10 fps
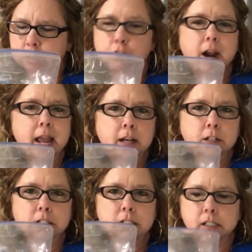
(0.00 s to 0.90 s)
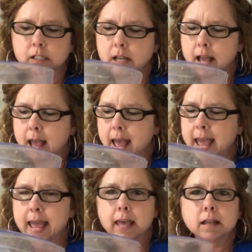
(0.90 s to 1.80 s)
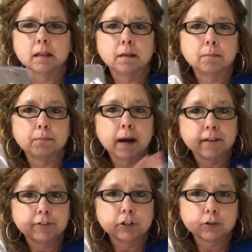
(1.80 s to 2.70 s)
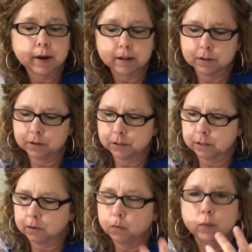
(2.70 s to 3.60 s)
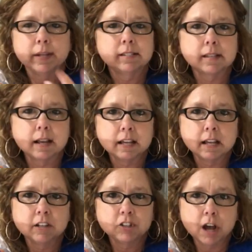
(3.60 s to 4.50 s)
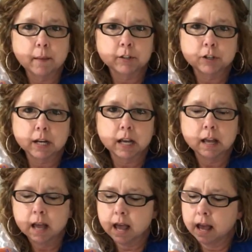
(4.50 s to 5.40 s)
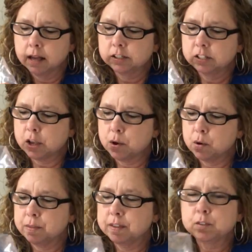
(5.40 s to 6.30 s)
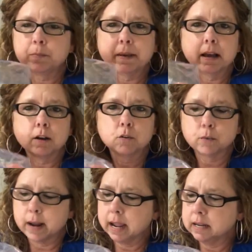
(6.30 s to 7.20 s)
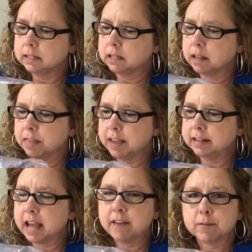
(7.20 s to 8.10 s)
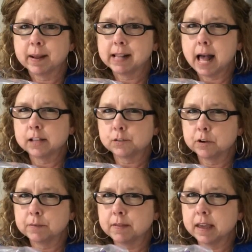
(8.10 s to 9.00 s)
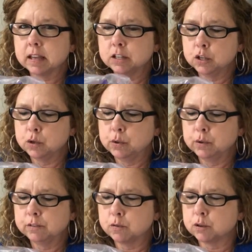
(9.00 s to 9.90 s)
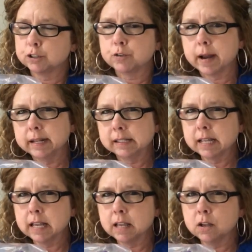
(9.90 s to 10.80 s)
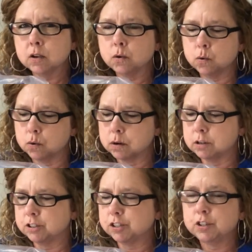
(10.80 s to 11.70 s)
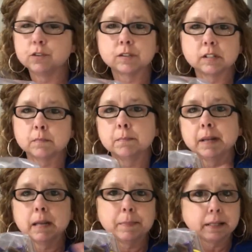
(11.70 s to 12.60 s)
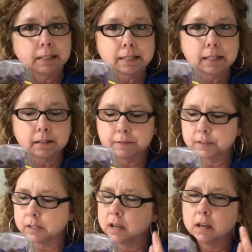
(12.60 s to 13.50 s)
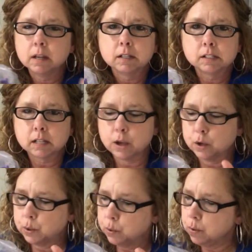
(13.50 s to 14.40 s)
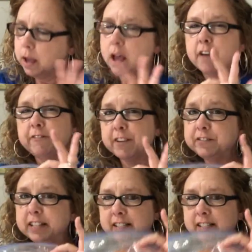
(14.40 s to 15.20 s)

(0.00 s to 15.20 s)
triangles, and my first graders, we study geometry, so this would be a great thing to in my classroom that they can use for tracing or just use as manipulatives. So 50